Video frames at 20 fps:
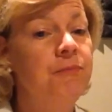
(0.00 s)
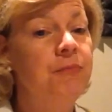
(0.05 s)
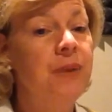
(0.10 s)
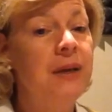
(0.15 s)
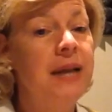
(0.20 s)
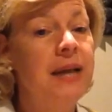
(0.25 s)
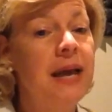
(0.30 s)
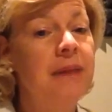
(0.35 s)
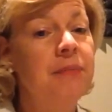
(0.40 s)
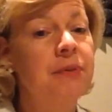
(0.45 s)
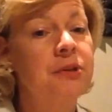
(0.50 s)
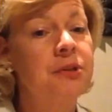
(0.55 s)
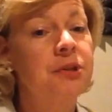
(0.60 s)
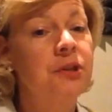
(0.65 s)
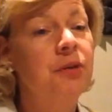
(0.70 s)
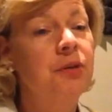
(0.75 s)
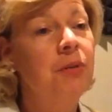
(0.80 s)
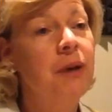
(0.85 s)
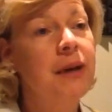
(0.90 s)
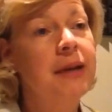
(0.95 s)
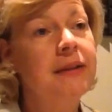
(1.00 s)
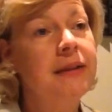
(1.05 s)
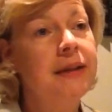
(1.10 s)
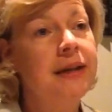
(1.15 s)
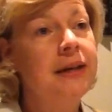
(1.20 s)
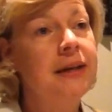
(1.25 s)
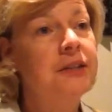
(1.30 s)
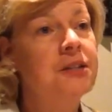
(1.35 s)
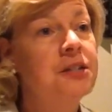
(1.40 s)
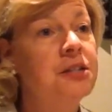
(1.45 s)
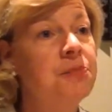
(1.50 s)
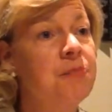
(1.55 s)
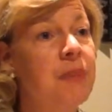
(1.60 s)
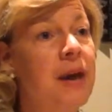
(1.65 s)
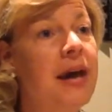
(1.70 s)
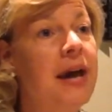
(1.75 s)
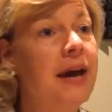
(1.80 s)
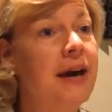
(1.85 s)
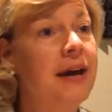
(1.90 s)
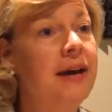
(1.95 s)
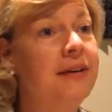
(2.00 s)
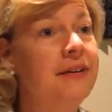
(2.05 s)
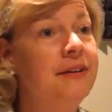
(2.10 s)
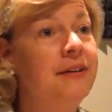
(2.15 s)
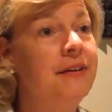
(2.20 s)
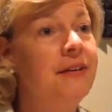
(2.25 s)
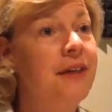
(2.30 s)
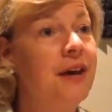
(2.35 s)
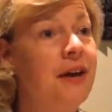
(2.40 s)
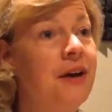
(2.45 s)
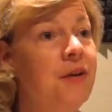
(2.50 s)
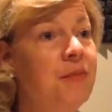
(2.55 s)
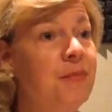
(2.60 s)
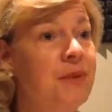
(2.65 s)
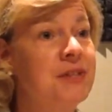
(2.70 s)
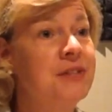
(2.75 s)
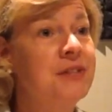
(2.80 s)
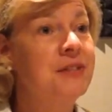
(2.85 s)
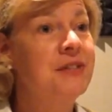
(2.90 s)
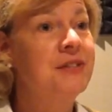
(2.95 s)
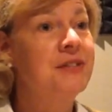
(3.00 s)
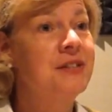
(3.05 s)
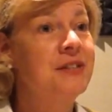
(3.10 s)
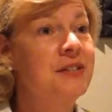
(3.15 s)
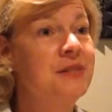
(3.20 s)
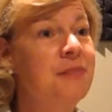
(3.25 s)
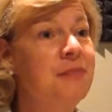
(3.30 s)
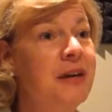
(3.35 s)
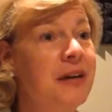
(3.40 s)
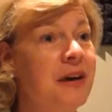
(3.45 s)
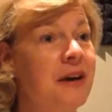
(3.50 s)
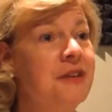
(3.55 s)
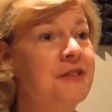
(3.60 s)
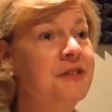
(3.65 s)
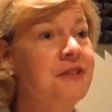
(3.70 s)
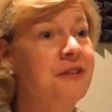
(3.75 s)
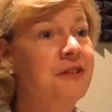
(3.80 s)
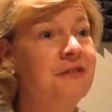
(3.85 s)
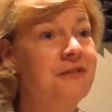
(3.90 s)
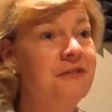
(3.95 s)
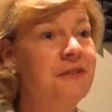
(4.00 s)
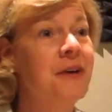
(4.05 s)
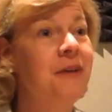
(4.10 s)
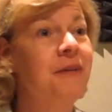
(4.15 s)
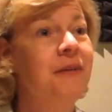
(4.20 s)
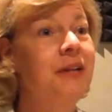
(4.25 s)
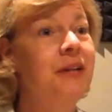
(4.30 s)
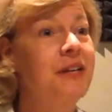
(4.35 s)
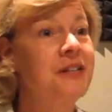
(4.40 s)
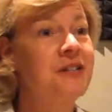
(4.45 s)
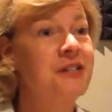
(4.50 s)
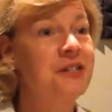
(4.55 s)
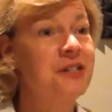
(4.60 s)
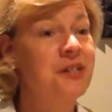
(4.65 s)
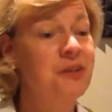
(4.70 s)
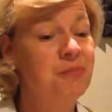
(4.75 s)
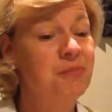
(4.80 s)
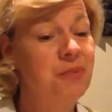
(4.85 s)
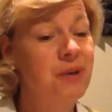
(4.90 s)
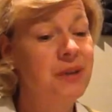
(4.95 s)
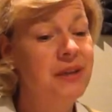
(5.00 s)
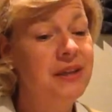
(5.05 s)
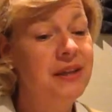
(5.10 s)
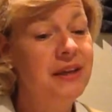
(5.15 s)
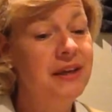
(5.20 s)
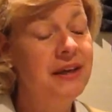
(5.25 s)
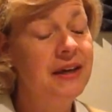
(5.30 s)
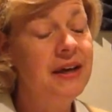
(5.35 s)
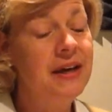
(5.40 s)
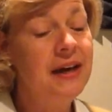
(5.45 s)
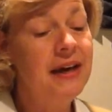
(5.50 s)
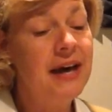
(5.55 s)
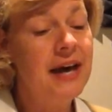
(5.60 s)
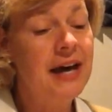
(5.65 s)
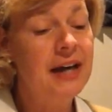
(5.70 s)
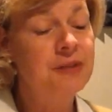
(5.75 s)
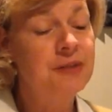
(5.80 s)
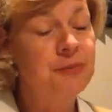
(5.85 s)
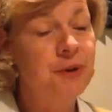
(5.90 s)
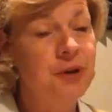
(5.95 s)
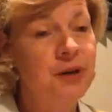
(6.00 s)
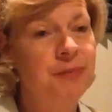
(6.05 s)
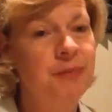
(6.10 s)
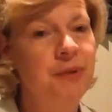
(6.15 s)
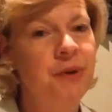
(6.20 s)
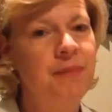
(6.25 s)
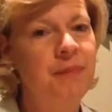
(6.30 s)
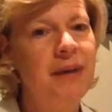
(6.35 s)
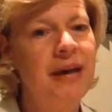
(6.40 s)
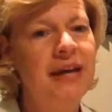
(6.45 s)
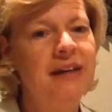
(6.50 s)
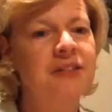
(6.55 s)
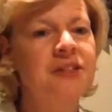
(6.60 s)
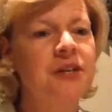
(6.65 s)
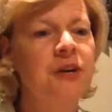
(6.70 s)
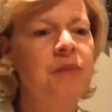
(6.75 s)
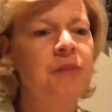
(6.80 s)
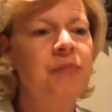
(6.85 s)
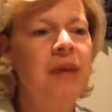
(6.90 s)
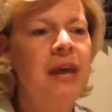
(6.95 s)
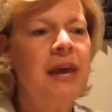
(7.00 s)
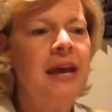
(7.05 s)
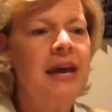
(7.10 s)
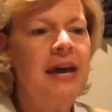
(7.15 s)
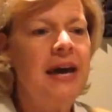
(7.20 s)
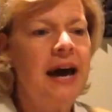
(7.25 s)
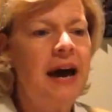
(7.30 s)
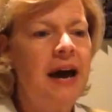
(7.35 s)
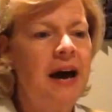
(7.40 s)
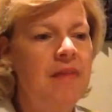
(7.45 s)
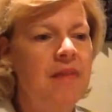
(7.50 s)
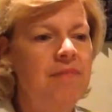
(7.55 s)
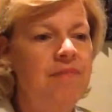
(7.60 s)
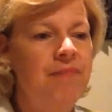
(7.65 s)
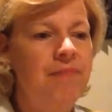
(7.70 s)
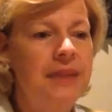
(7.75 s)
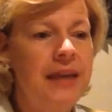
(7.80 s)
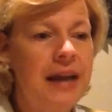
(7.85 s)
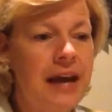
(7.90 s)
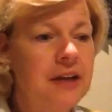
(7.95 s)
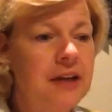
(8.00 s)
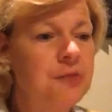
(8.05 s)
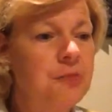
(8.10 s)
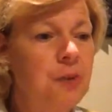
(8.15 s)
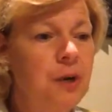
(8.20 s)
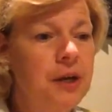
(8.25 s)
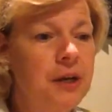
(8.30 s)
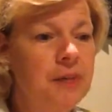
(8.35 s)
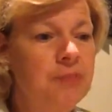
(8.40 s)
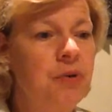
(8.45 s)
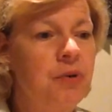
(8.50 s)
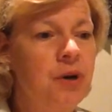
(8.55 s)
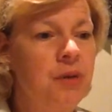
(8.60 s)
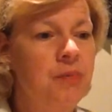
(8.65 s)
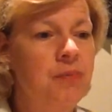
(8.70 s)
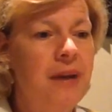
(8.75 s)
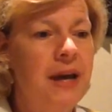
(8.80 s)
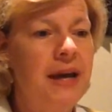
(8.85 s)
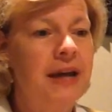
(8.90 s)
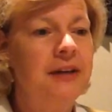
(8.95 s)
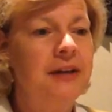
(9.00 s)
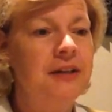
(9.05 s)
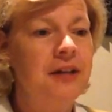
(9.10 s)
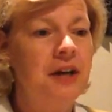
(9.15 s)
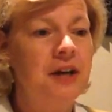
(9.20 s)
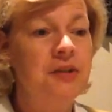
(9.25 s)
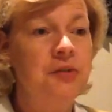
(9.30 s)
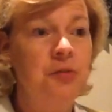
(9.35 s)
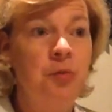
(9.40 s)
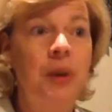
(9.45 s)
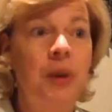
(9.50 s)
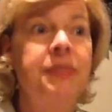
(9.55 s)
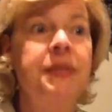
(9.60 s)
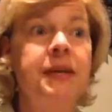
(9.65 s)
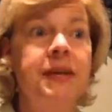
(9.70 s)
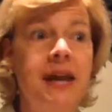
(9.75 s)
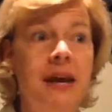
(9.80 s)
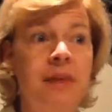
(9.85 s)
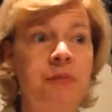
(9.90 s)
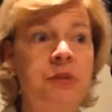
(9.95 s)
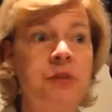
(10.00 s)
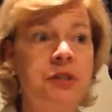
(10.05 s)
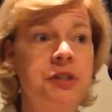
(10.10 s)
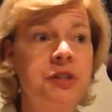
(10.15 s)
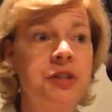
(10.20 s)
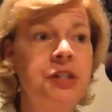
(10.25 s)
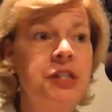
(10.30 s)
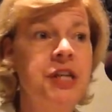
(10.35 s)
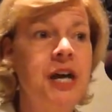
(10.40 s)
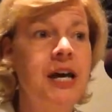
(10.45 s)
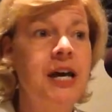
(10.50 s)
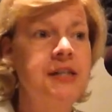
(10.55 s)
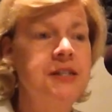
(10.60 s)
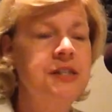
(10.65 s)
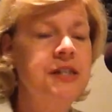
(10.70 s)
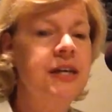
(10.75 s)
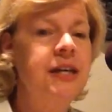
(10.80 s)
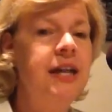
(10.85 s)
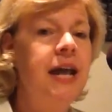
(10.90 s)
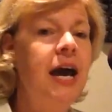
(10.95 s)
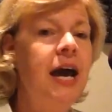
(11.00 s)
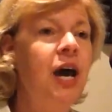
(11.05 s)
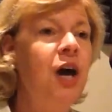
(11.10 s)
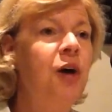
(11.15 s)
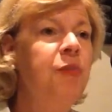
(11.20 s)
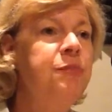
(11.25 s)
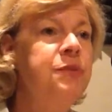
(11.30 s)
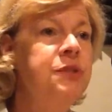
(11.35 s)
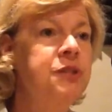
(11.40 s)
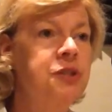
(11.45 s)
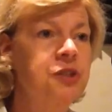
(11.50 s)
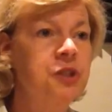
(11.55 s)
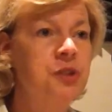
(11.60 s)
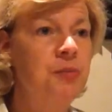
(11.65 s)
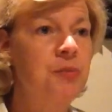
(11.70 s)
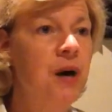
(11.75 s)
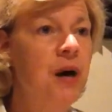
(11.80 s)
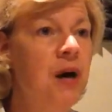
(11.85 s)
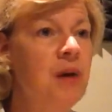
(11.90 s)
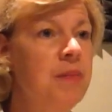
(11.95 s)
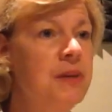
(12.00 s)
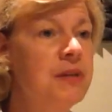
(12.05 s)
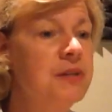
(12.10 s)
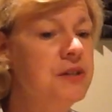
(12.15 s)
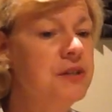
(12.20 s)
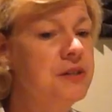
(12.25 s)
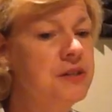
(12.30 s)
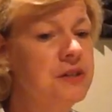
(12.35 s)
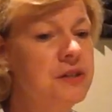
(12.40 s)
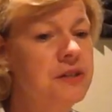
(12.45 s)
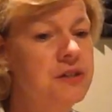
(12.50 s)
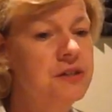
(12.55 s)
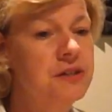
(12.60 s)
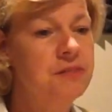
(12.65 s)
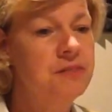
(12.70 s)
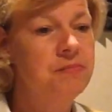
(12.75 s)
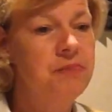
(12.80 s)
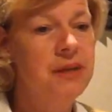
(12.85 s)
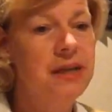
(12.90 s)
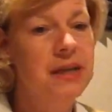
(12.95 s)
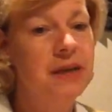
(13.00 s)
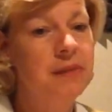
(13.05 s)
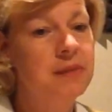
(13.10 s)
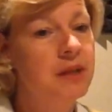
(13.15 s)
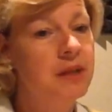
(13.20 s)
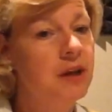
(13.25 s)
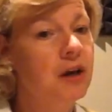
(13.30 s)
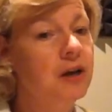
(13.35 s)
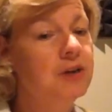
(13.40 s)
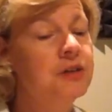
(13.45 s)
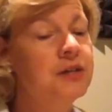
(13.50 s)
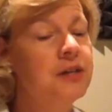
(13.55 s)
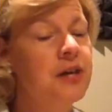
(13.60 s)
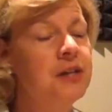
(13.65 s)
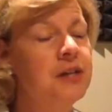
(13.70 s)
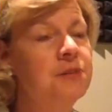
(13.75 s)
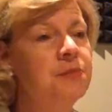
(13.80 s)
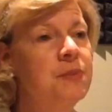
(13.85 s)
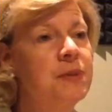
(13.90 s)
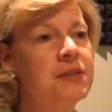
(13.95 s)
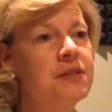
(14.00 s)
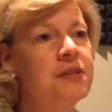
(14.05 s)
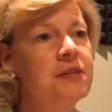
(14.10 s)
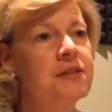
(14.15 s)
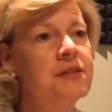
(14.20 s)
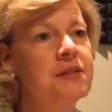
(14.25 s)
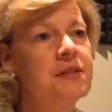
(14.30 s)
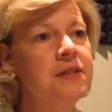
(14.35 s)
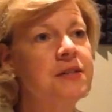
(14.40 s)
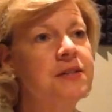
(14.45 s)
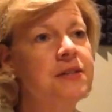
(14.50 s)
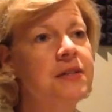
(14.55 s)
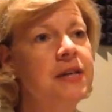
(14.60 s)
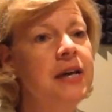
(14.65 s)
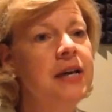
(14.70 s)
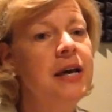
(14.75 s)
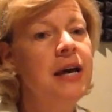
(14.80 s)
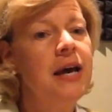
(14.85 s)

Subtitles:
been able to greatly expand their businesses because of their relationship with the Export-Import Bank. So the Export-Import Bank does what the name would suggest. It helps small businesses, medium and large-sized businesses